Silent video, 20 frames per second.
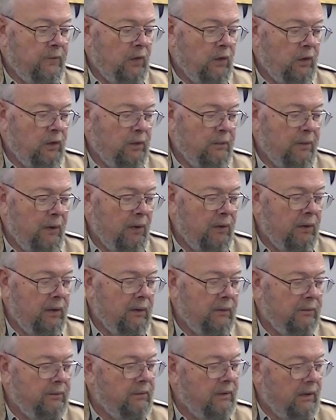
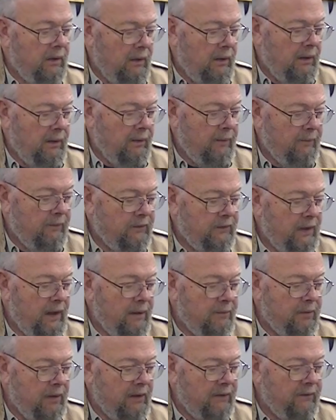Kubota
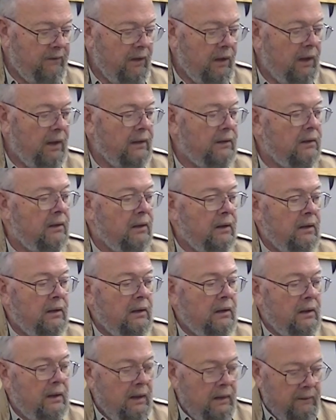side-by-side,
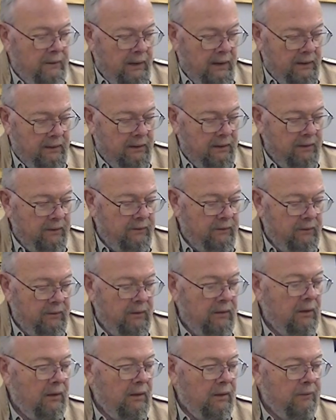that this
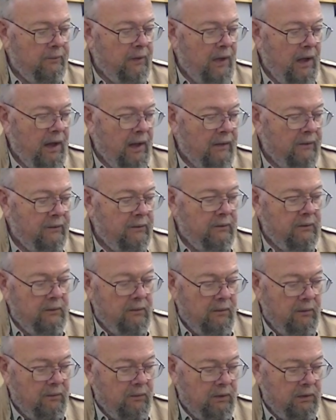box,
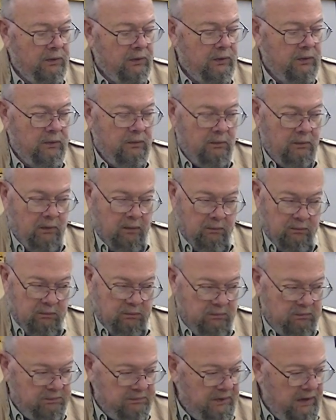which
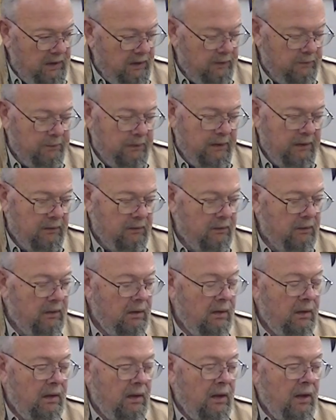has been
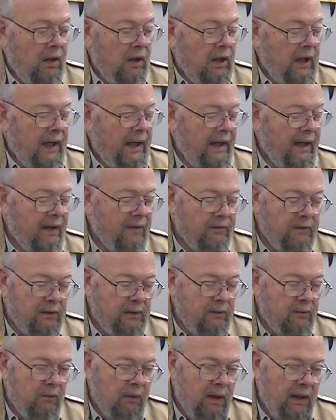
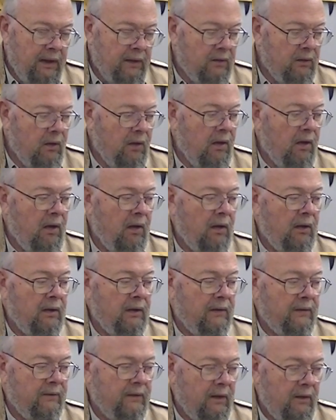heavily rained on,
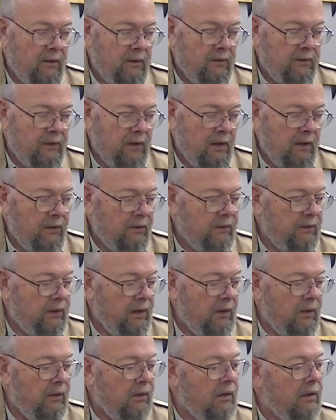etc., etc.,
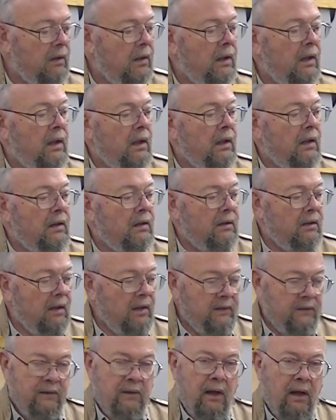etc.,
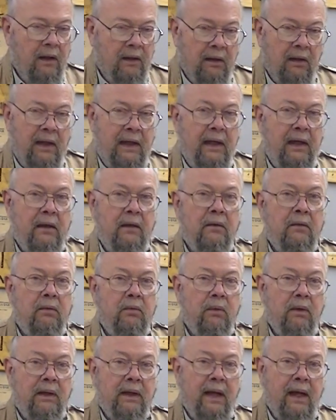does not leak
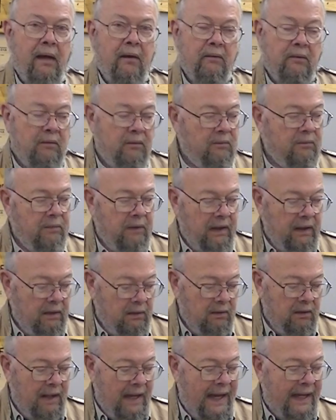without
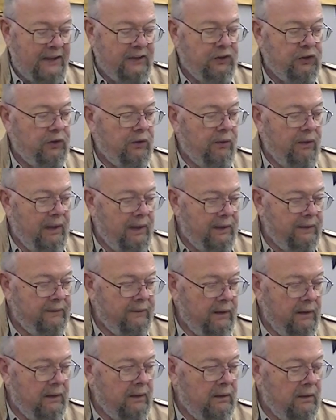being latched or
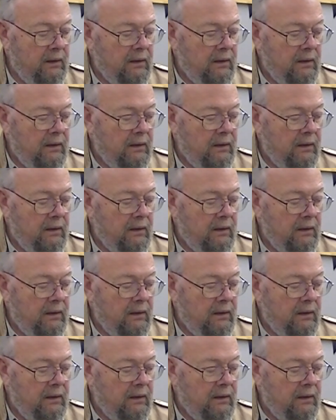anything.